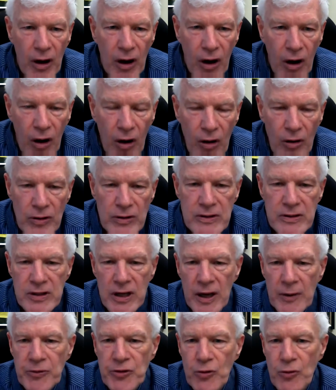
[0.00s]
all
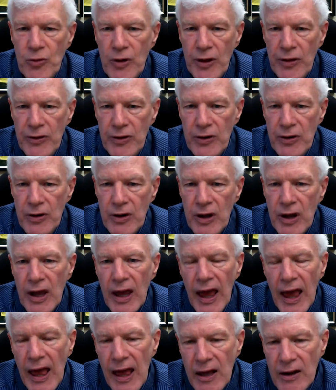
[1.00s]
types of weather,
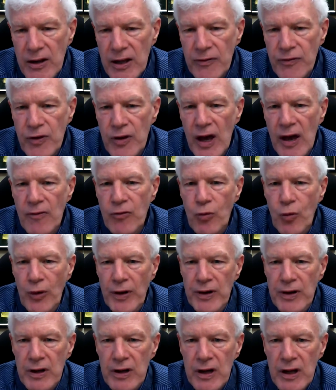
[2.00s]
and if you have
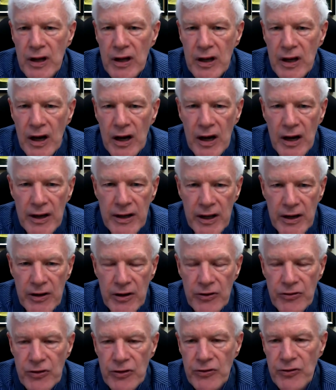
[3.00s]
wind
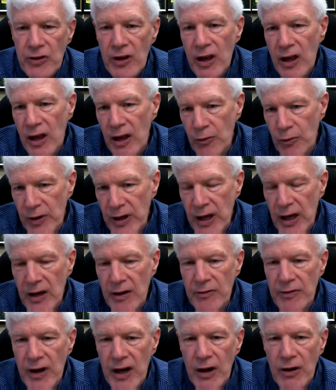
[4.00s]
conditions, and we
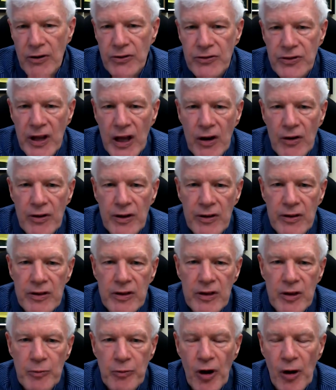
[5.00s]
have a house down in
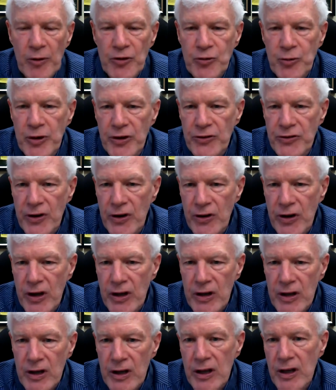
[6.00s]
the Palm Springs area,